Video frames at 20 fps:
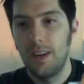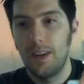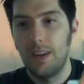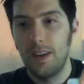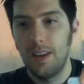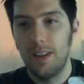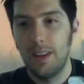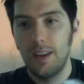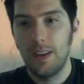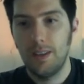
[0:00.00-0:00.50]

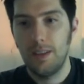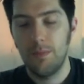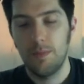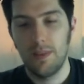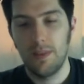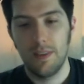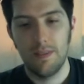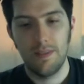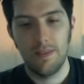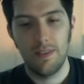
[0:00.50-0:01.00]
like that,
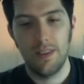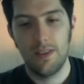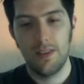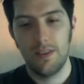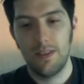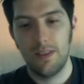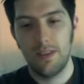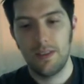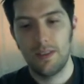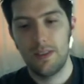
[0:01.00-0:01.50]
but it
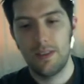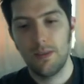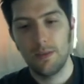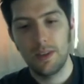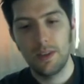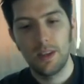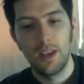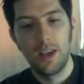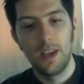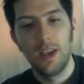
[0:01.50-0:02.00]
just looks
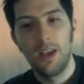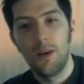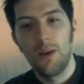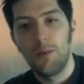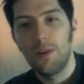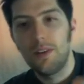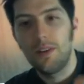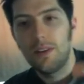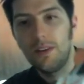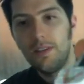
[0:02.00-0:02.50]
stupid.
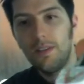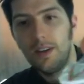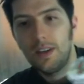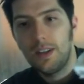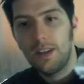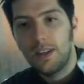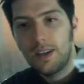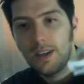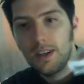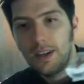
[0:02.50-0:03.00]
But he's a lovely
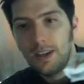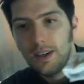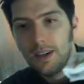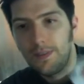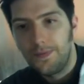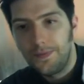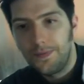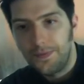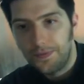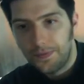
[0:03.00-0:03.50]
little
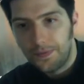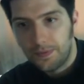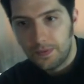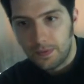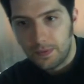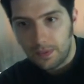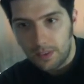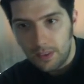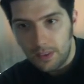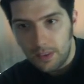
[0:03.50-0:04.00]
car.
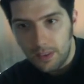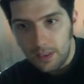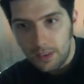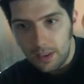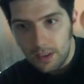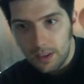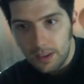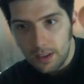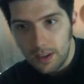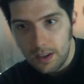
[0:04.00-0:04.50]

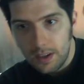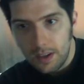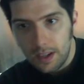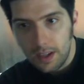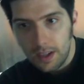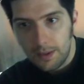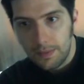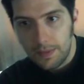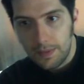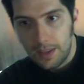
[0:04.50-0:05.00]

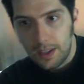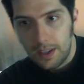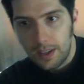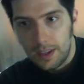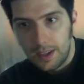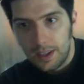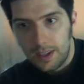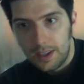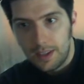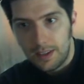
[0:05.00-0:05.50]

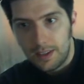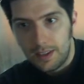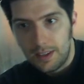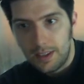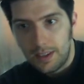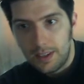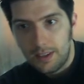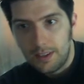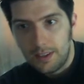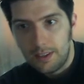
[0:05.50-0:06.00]
It's a
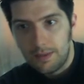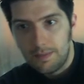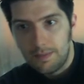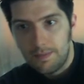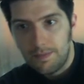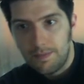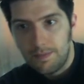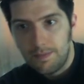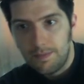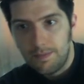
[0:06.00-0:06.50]
nice
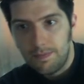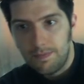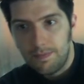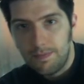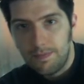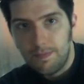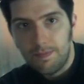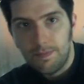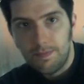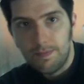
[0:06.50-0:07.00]

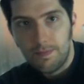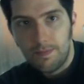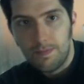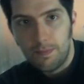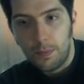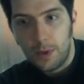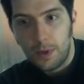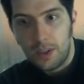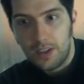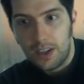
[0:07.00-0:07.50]

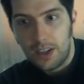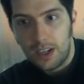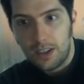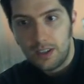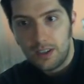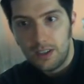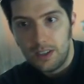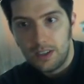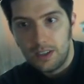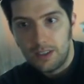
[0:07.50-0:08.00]
Wheeljack
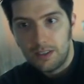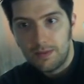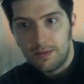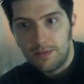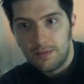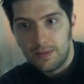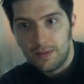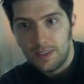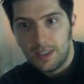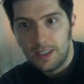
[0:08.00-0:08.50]
colours,
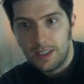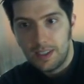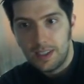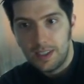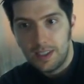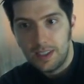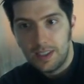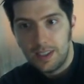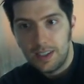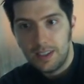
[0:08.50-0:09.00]

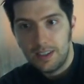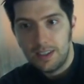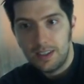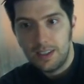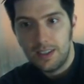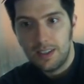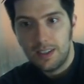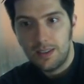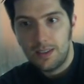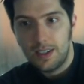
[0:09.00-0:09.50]
and
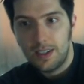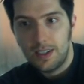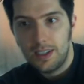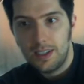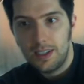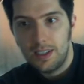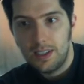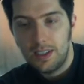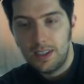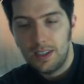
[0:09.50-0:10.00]
he's quite a
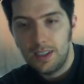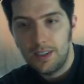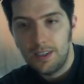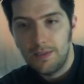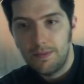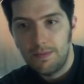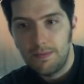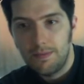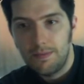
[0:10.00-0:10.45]
nice little